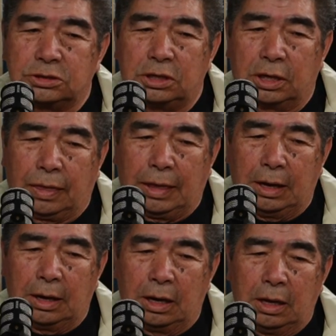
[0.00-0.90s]
that
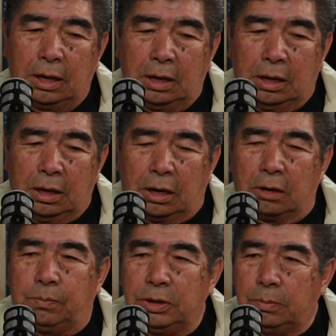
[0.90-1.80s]
uh, our
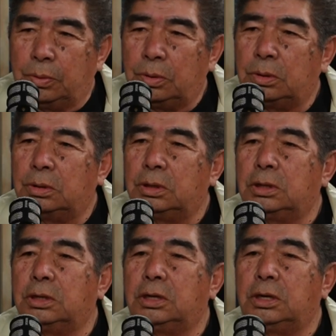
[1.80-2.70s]
people
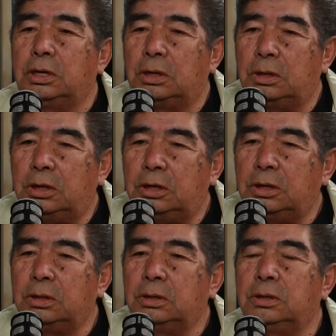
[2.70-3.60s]

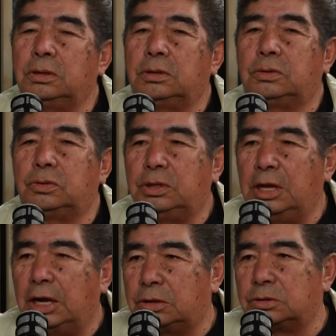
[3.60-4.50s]
learn to
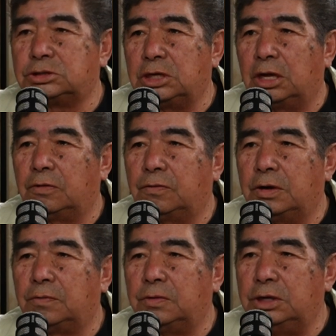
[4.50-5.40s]
die to self
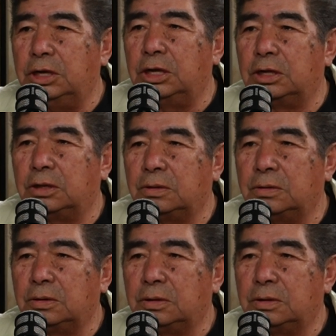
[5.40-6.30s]
every mm, day.
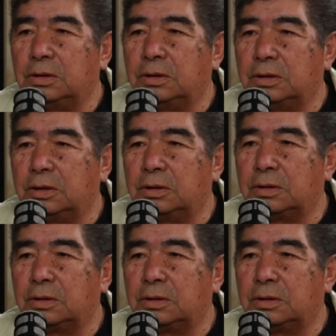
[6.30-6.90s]
Amen. Yeah.